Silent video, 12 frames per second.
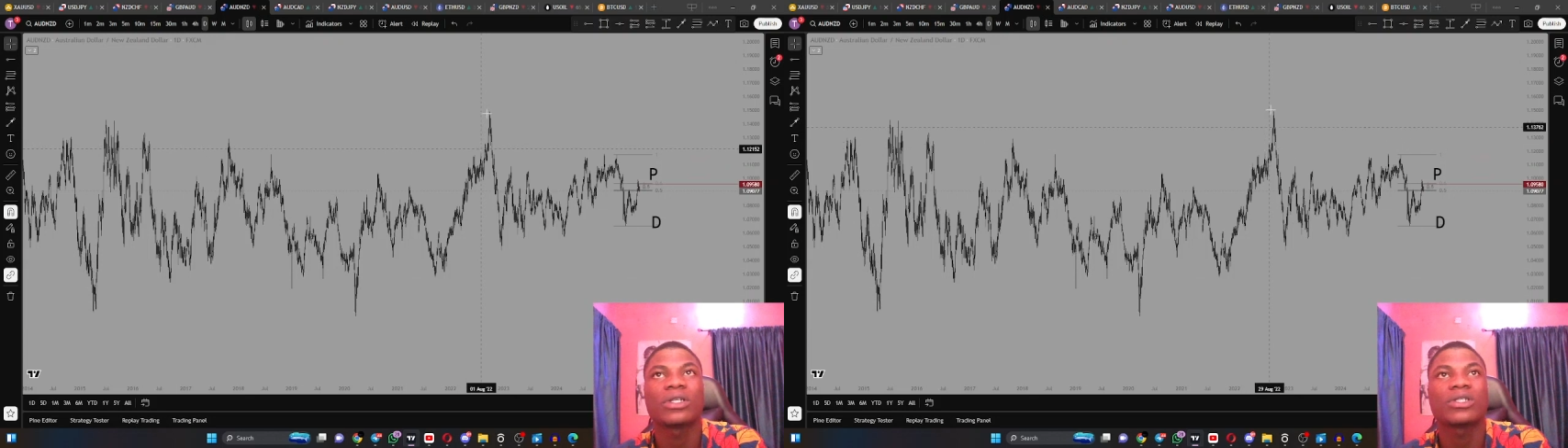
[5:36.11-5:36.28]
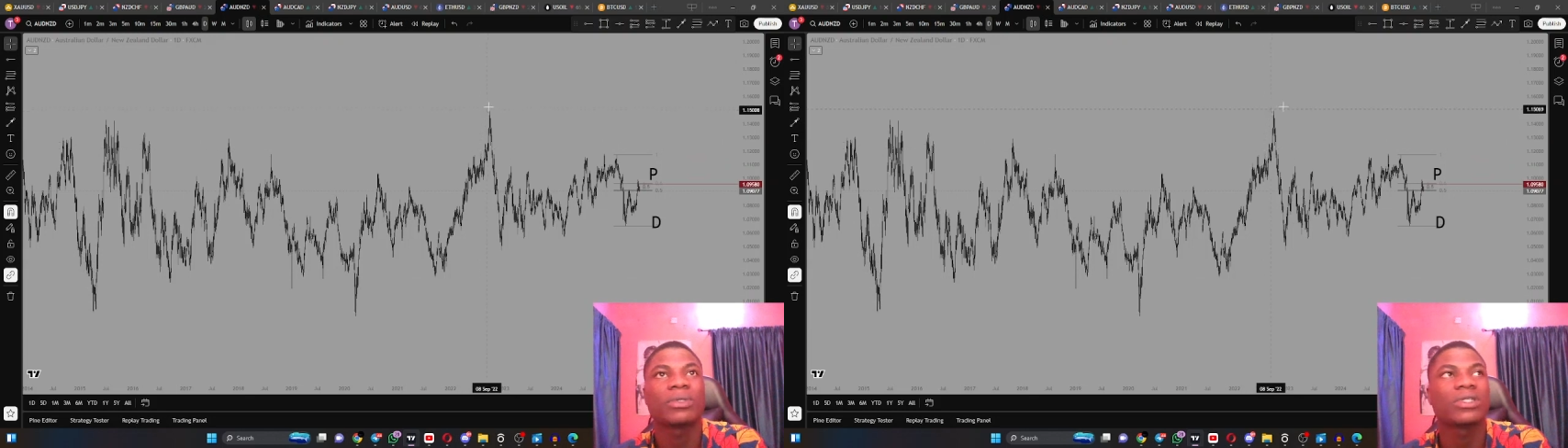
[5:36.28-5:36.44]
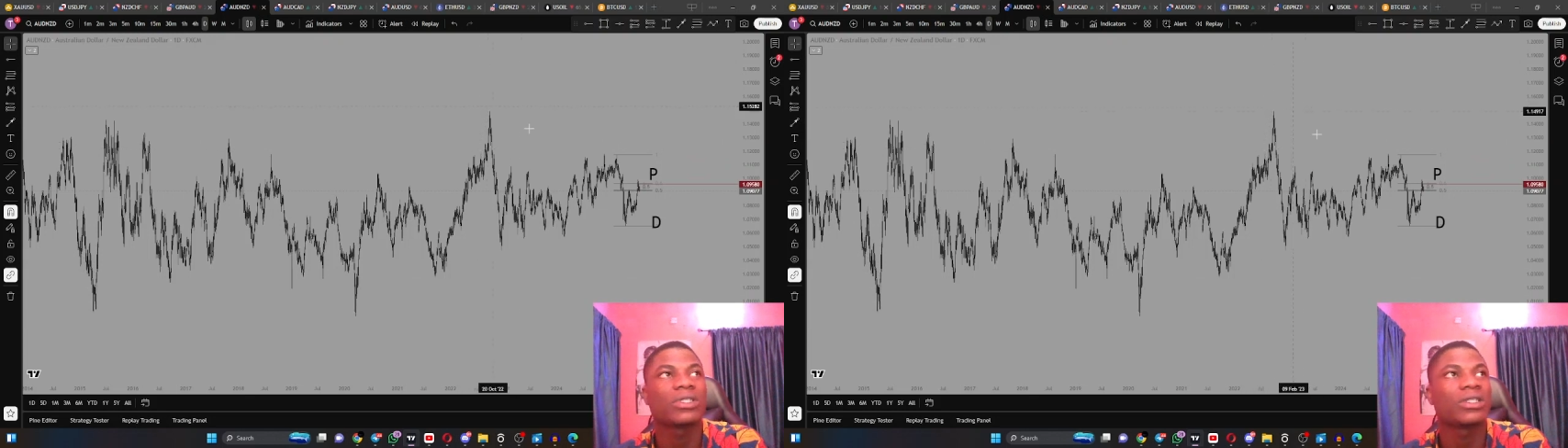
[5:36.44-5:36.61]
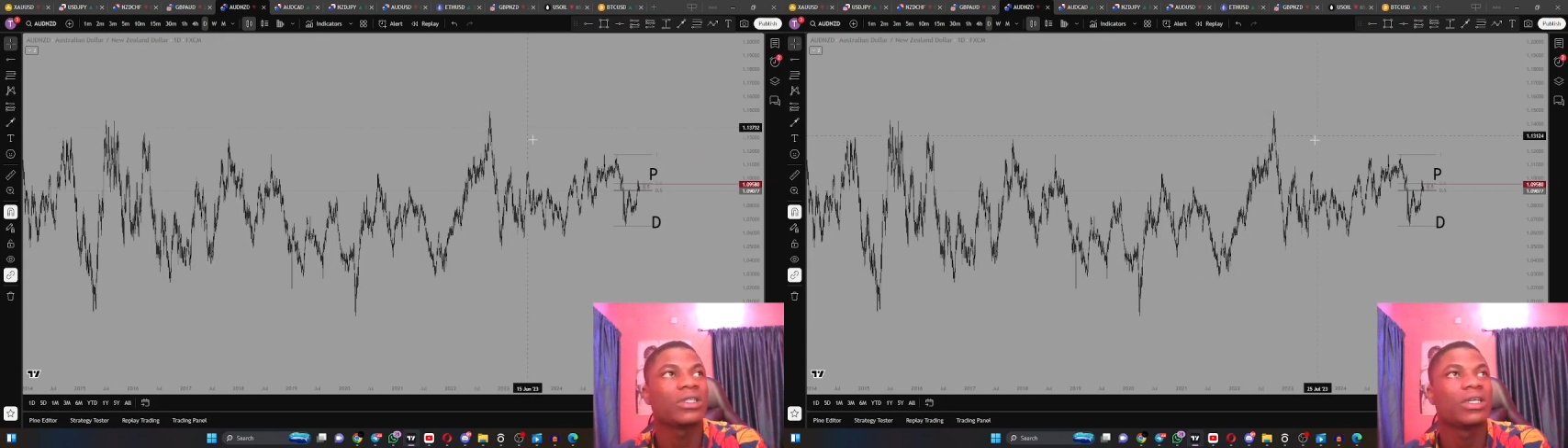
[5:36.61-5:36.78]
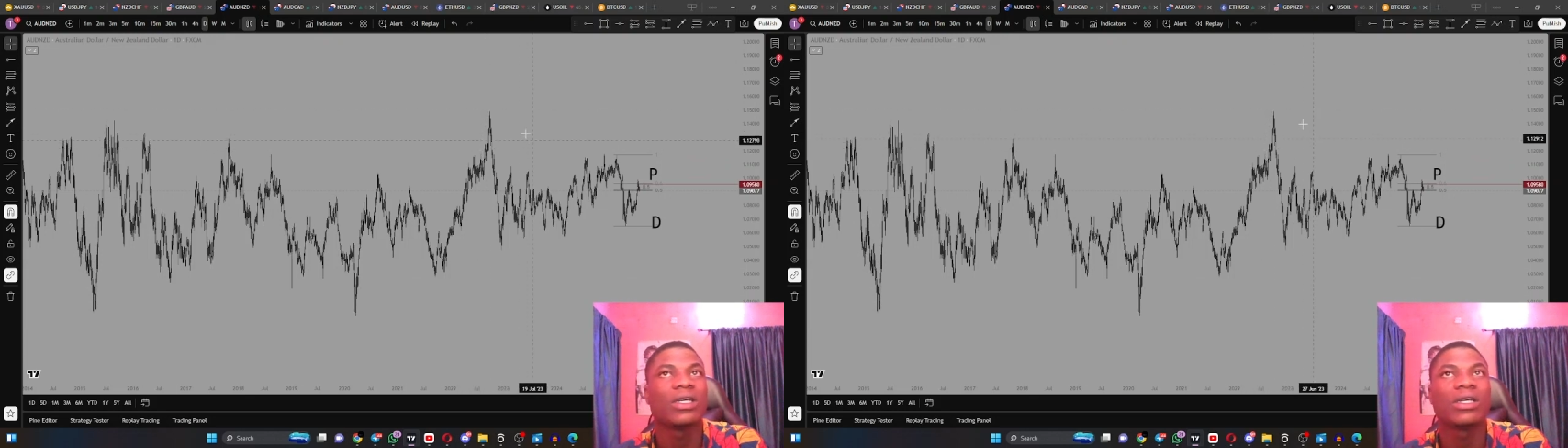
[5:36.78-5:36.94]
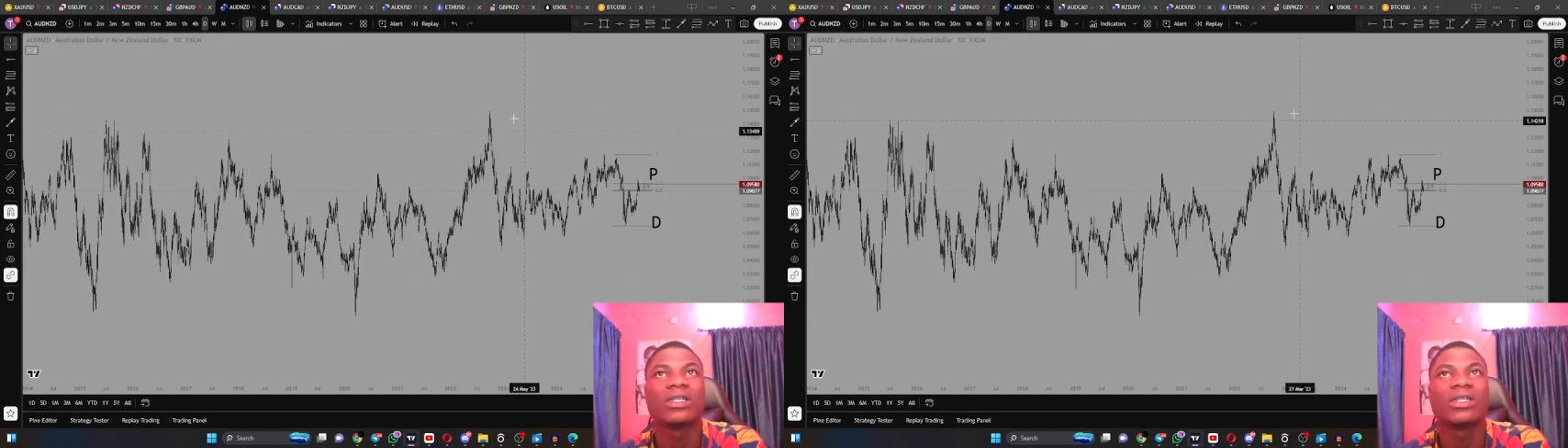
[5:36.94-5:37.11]
expecting
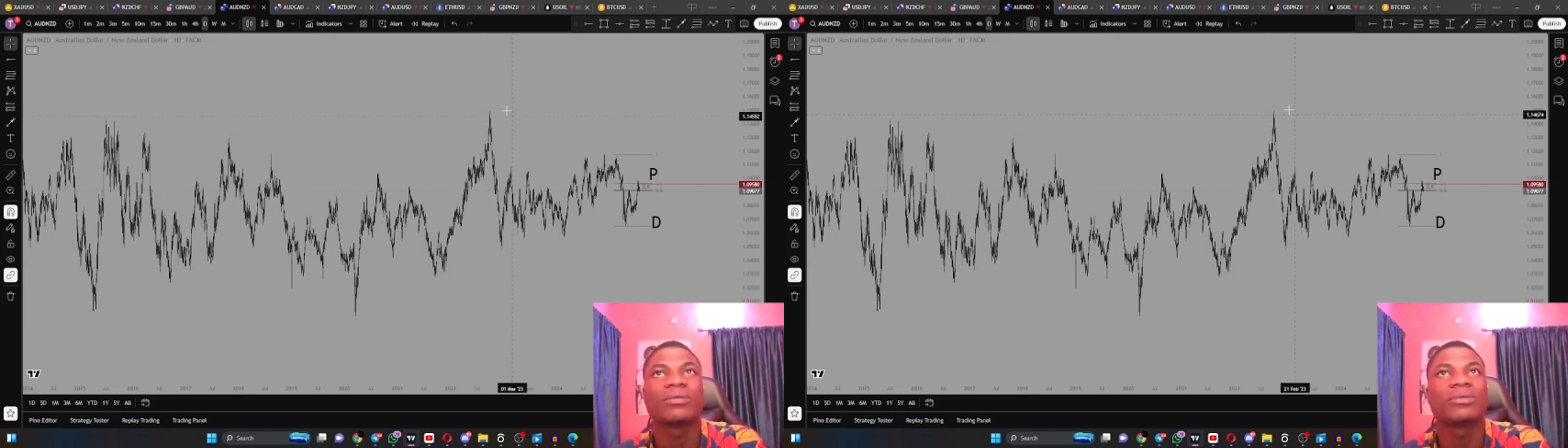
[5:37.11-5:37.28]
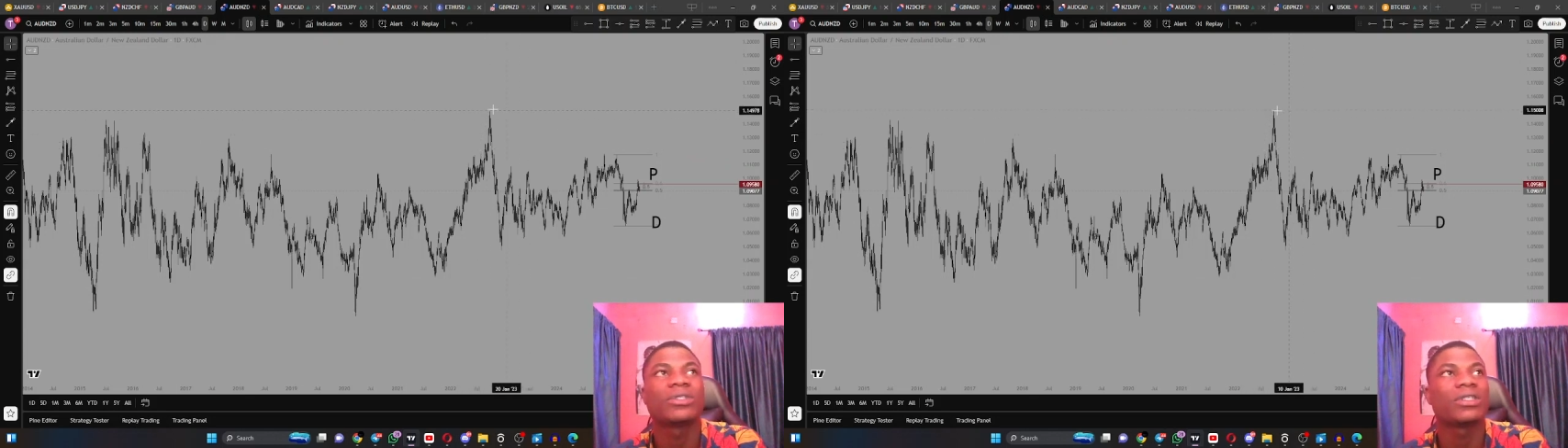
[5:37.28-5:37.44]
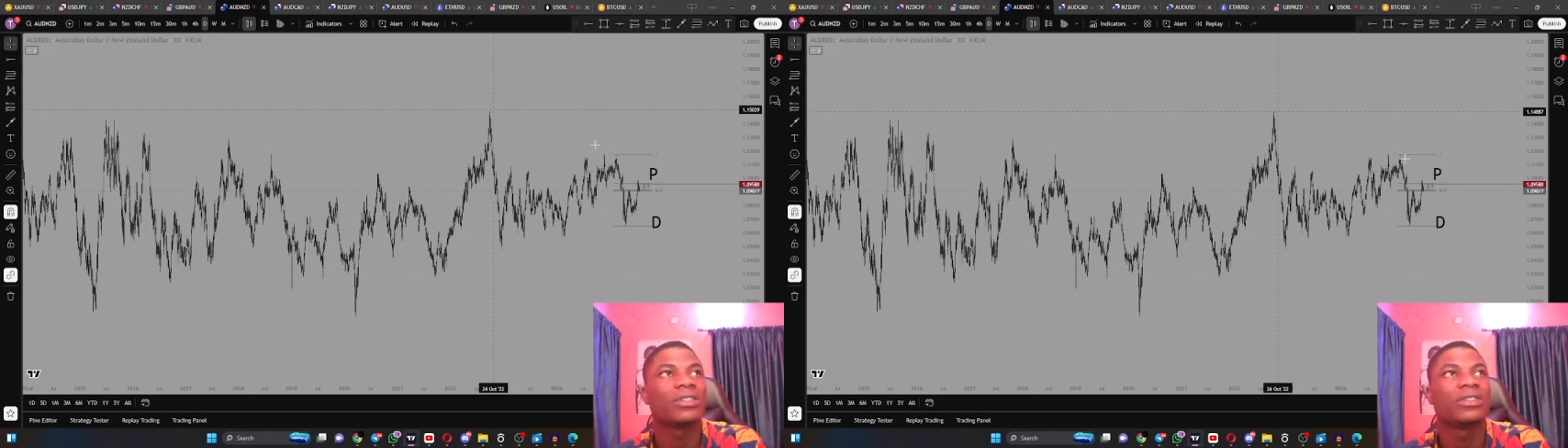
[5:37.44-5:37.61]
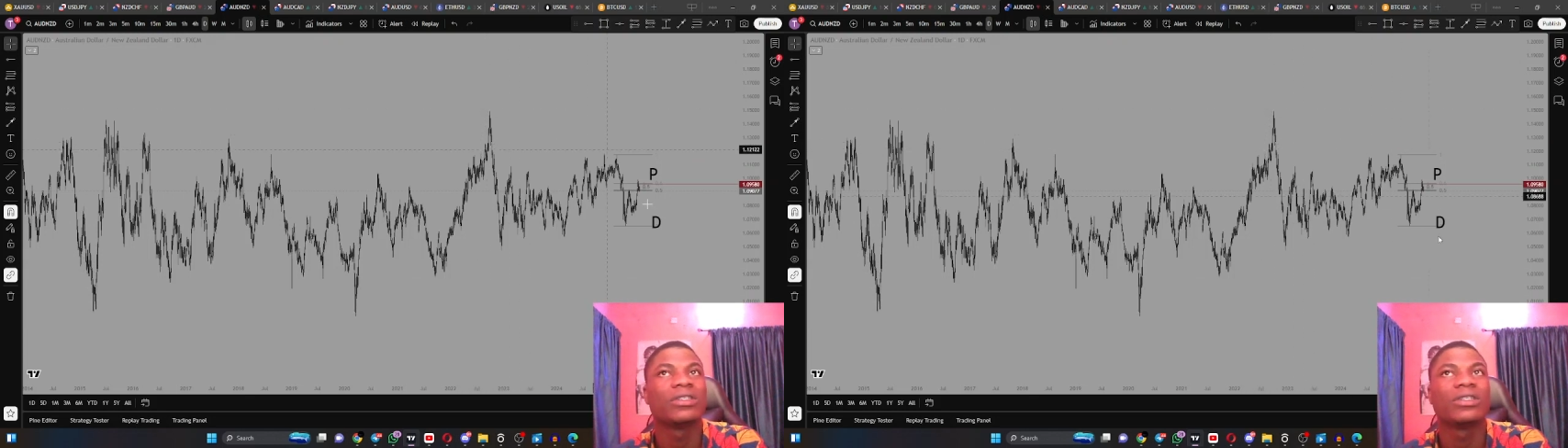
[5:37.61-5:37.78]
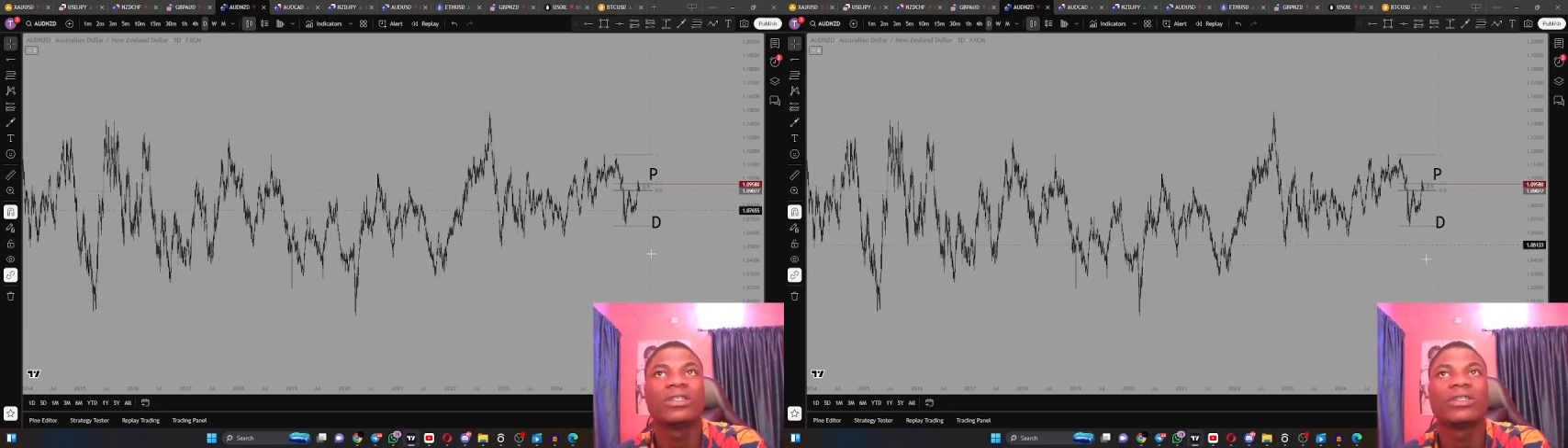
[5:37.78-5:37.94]
same thing.